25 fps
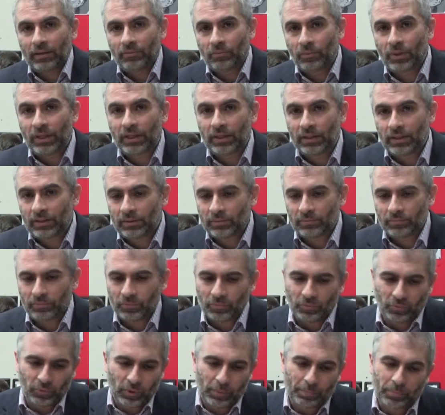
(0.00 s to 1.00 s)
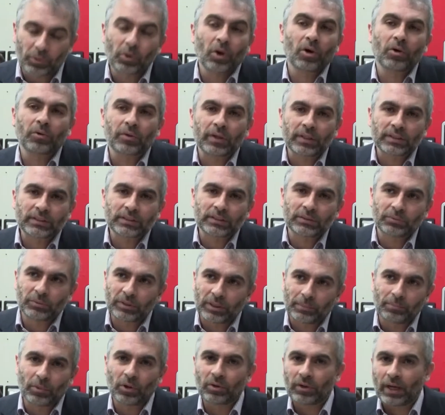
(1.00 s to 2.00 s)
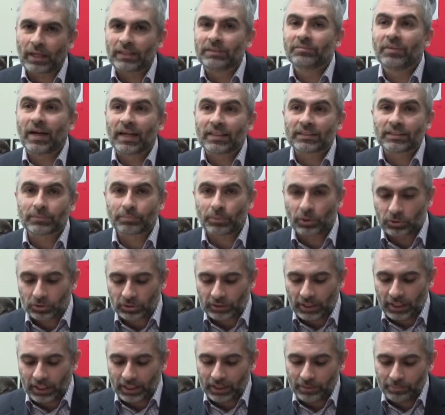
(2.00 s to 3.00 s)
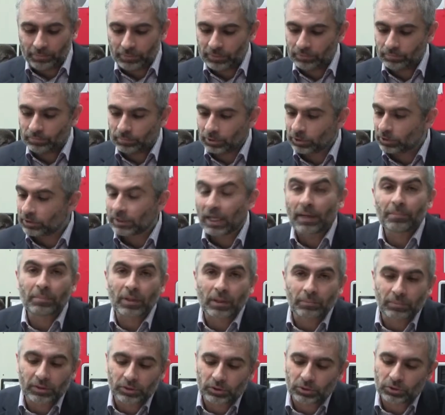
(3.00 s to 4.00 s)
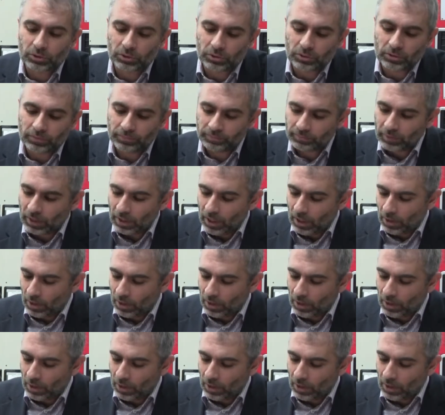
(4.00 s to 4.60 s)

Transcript: we progressed with a more advanced prototype number 2,